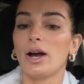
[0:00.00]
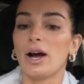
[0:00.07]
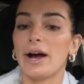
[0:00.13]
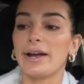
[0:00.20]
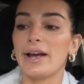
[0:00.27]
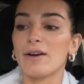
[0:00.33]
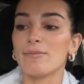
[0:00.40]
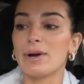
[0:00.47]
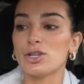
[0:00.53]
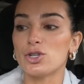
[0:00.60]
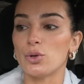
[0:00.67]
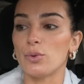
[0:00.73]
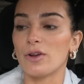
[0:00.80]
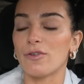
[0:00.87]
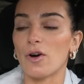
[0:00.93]
I have my
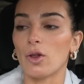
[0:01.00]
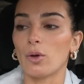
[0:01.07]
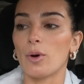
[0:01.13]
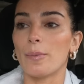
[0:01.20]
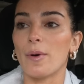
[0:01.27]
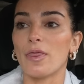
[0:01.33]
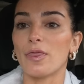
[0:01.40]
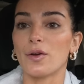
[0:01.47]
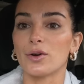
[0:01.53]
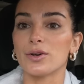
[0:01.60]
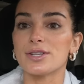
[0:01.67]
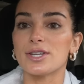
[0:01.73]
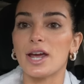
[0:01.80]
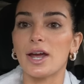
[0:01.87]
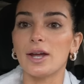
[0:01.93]
two week follow up on
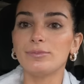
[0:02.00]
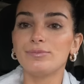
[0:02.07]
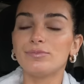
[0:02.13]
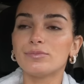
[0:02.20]
Thursday